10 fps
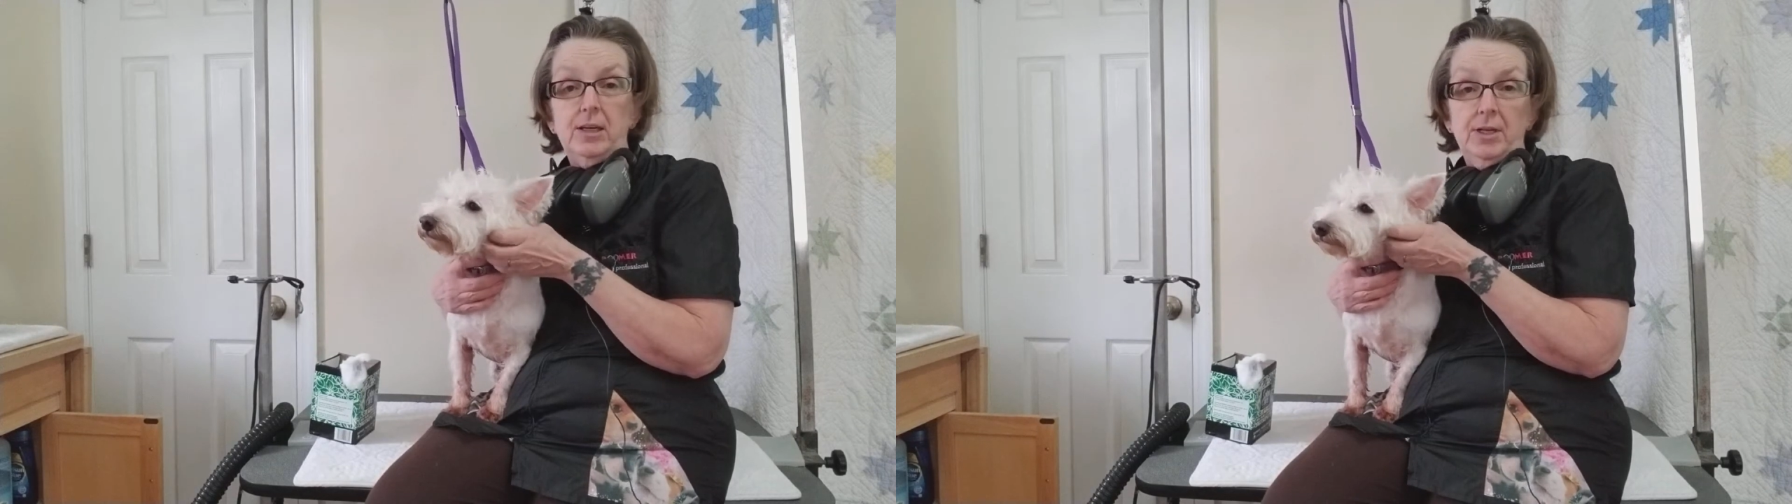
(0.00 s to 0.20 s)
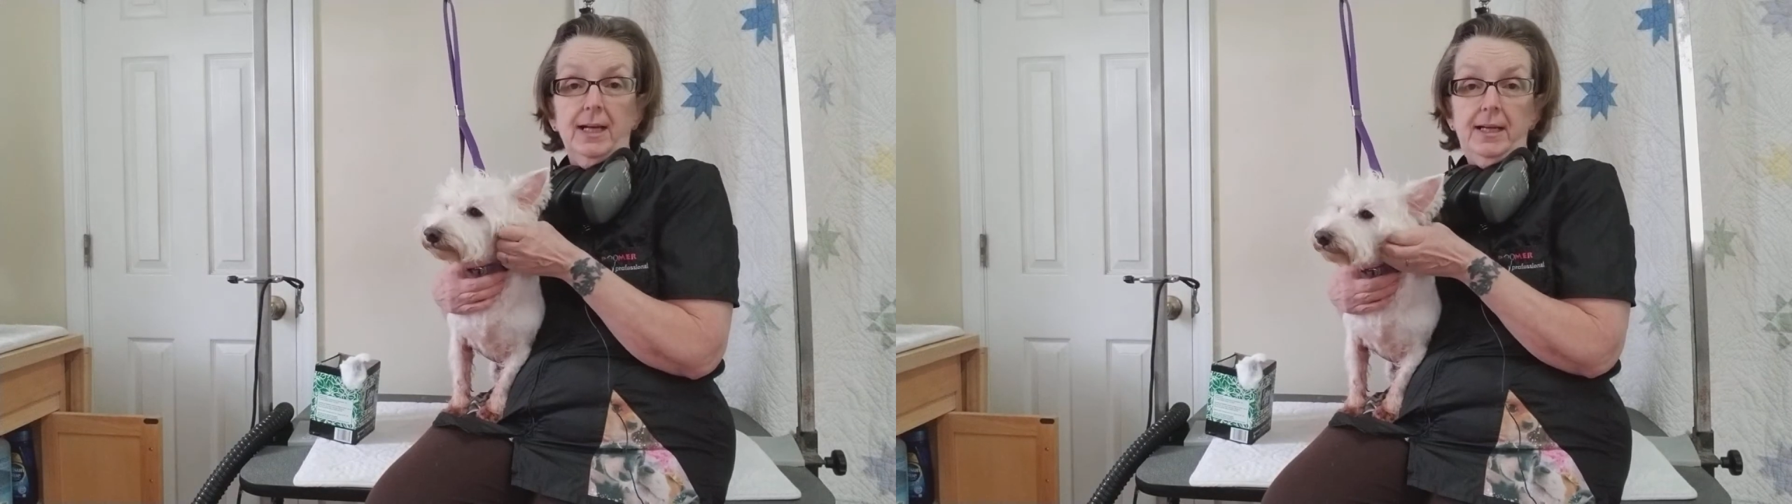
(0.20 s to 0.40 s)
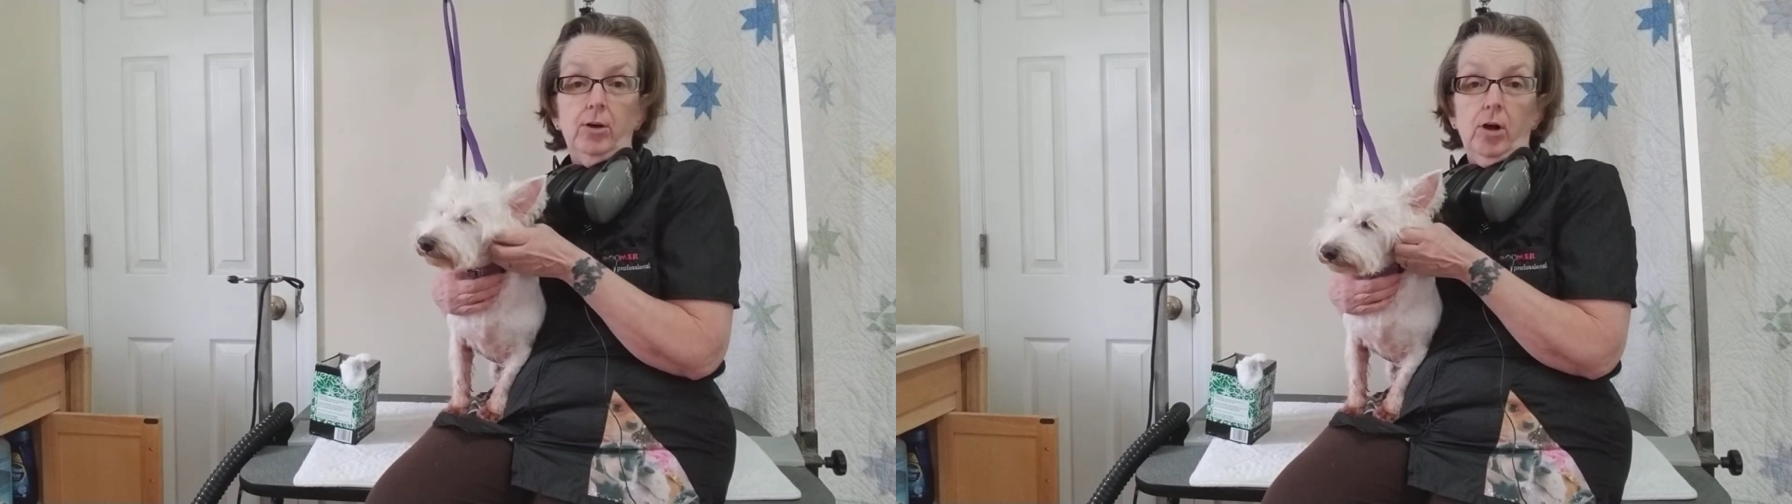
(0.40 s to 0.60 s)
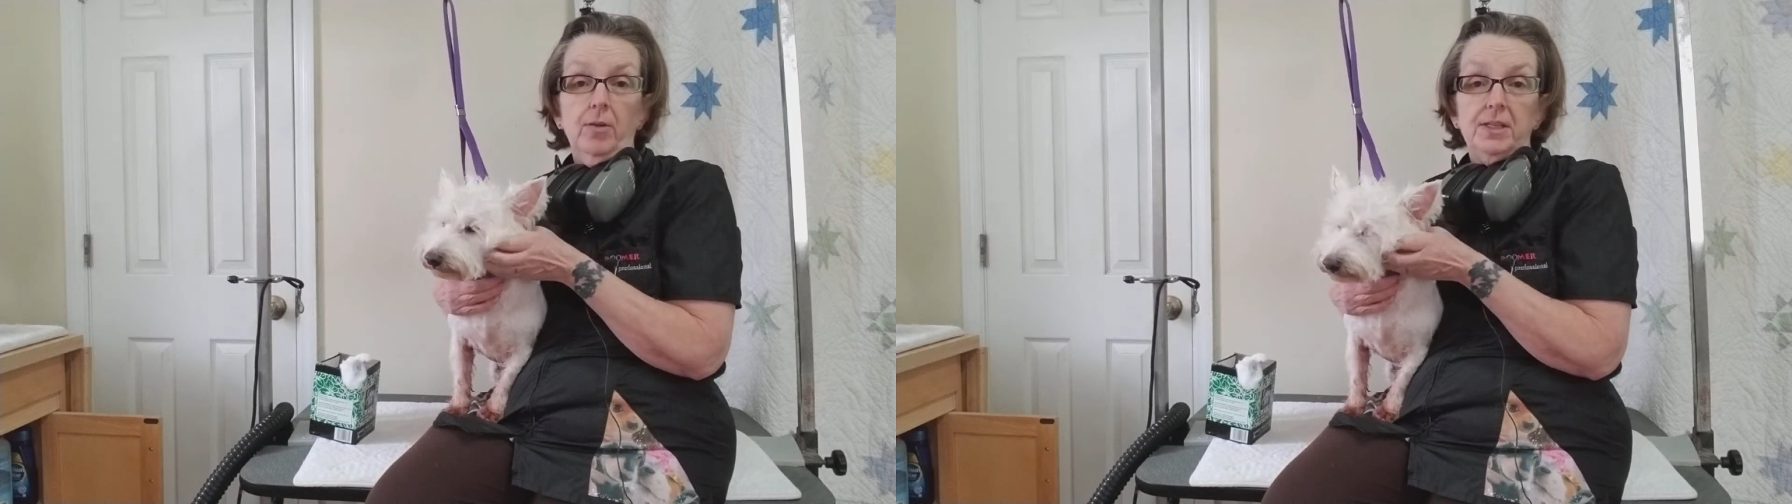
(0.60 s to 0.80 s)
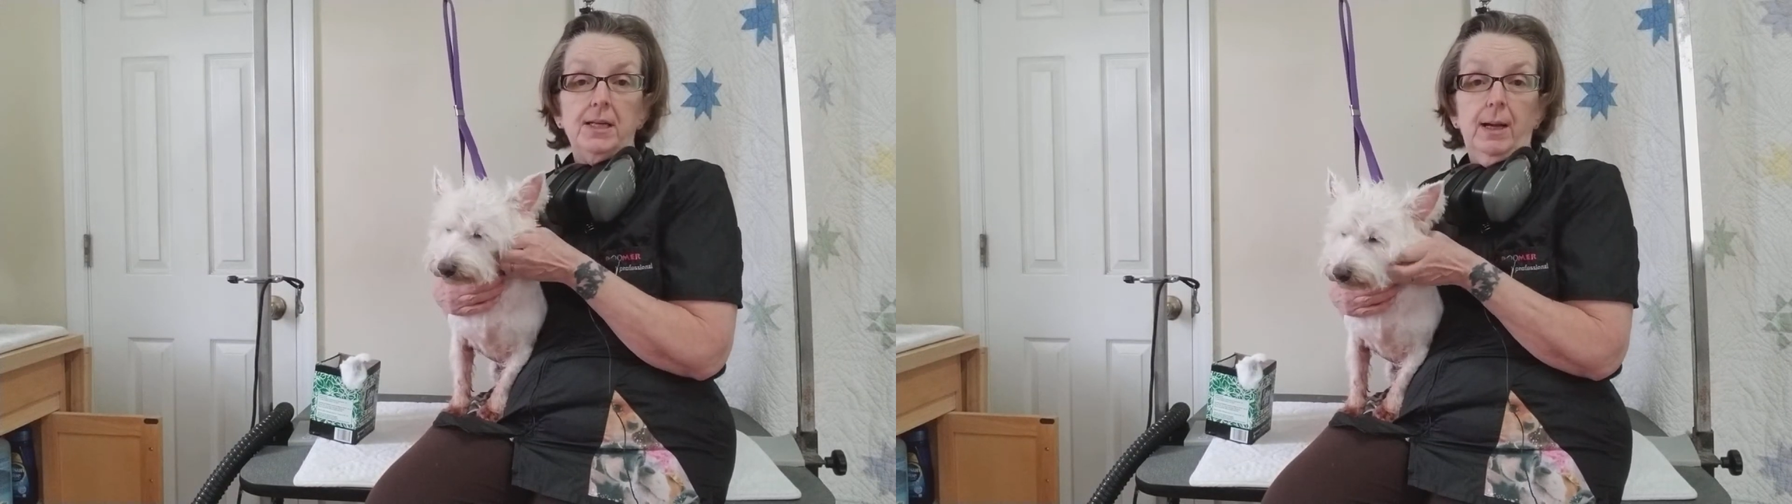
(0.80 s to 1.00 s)
they're not here
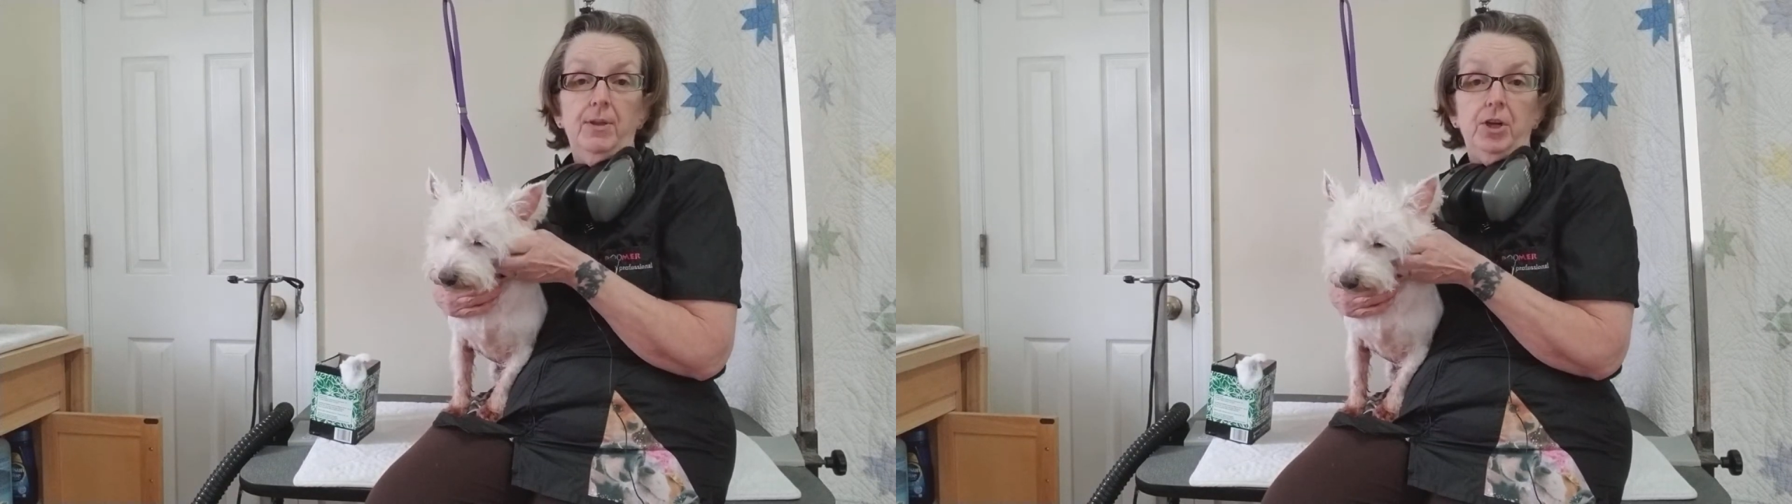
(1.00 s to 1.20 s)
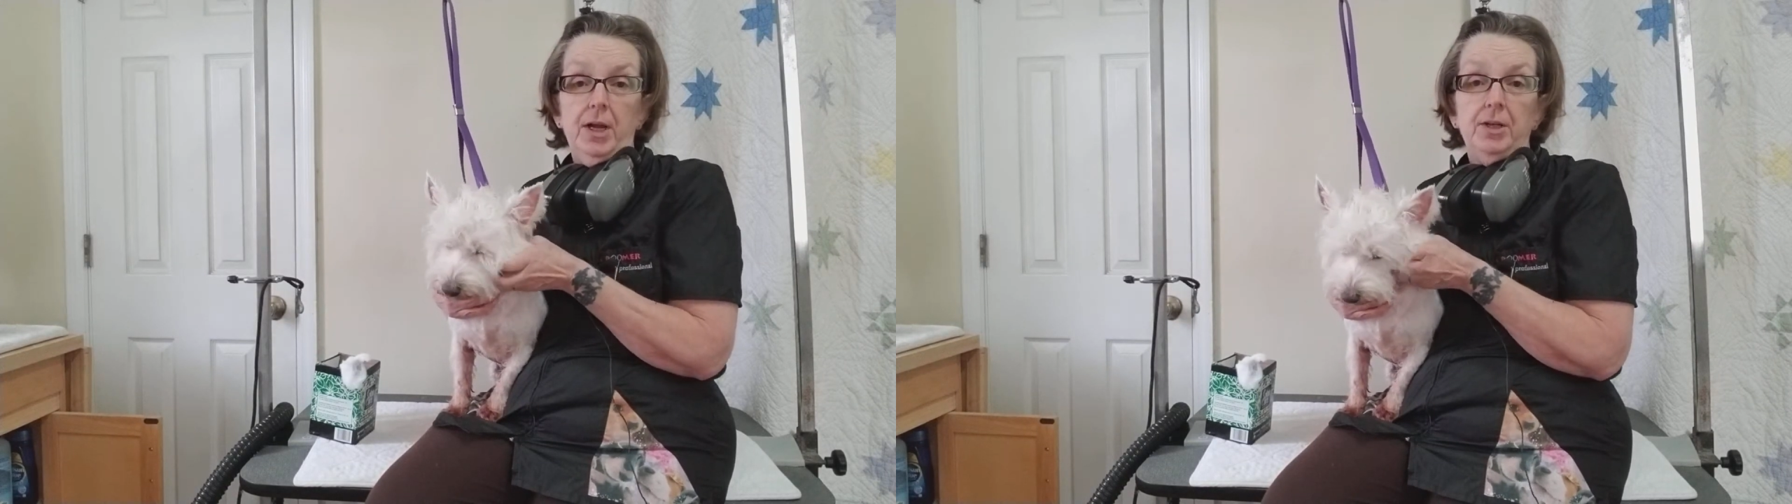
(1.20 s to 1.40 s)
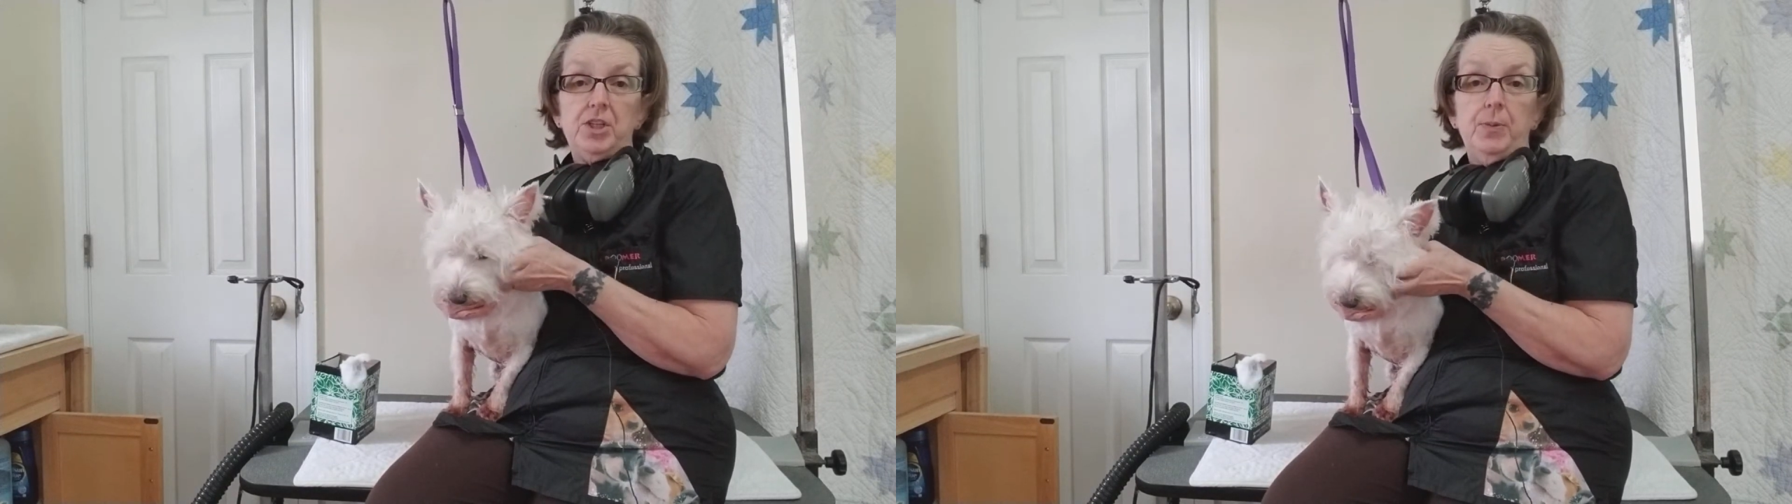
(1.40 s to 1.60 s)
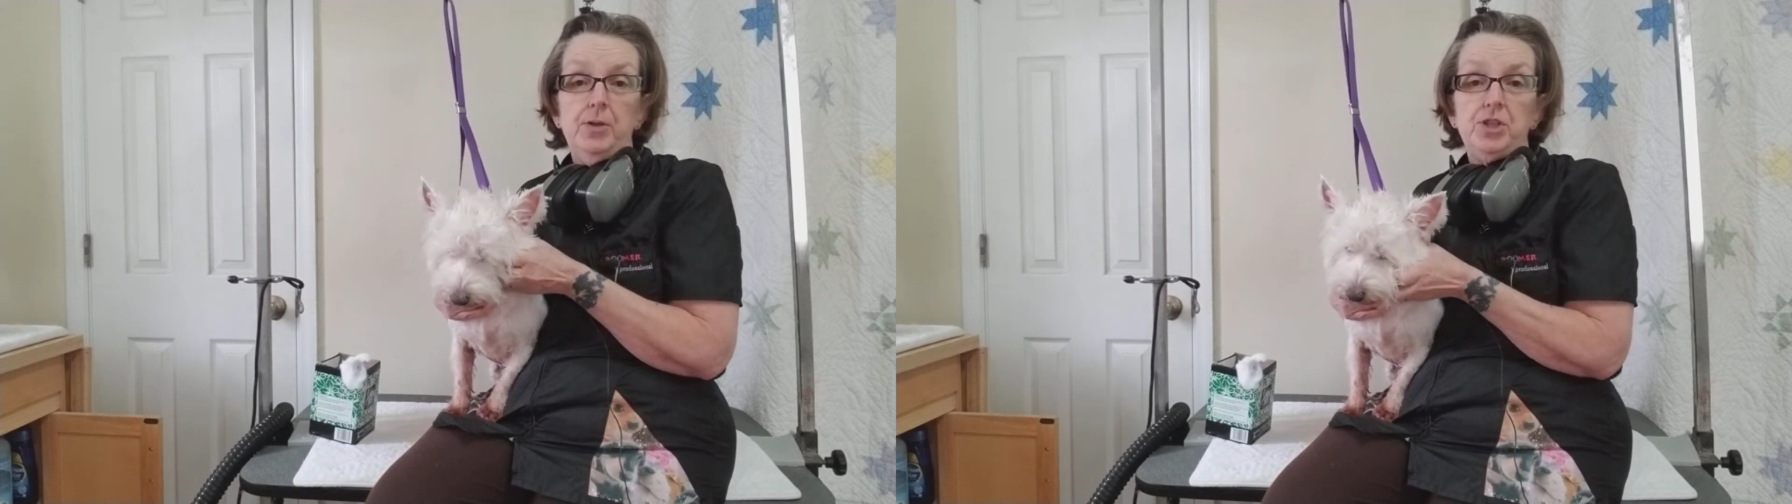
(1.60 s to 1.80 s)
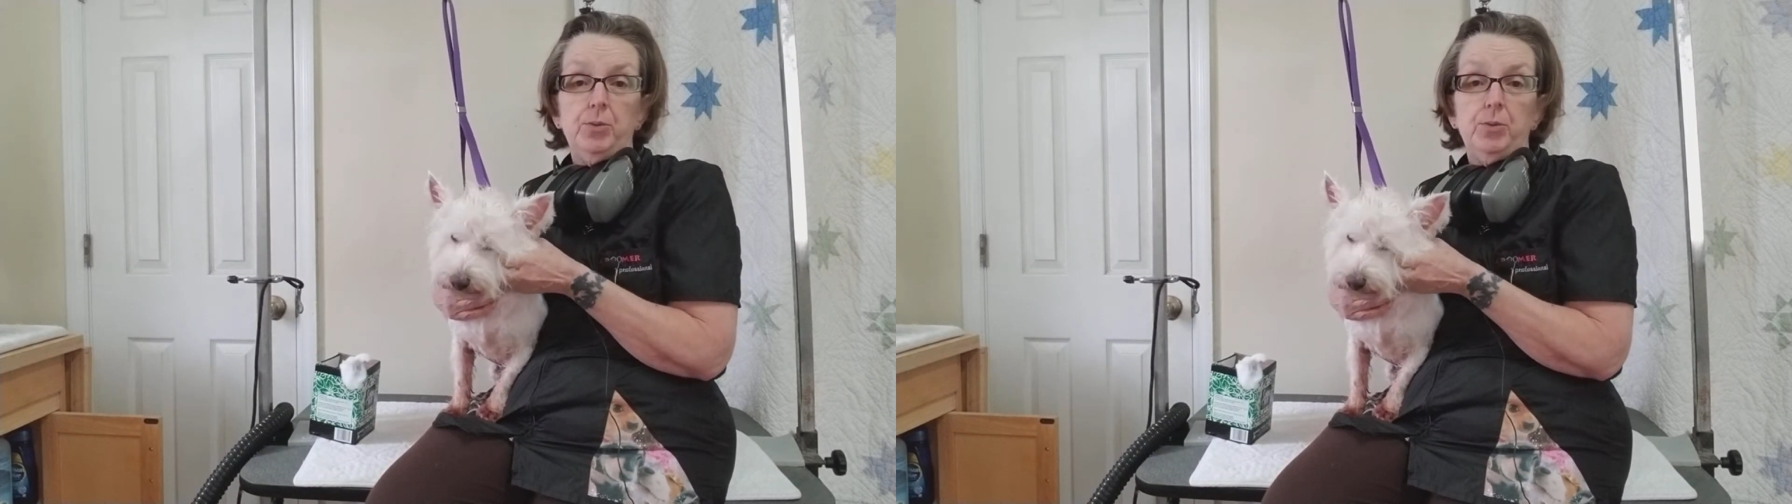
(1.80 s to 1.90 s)
all the time and they're not exposed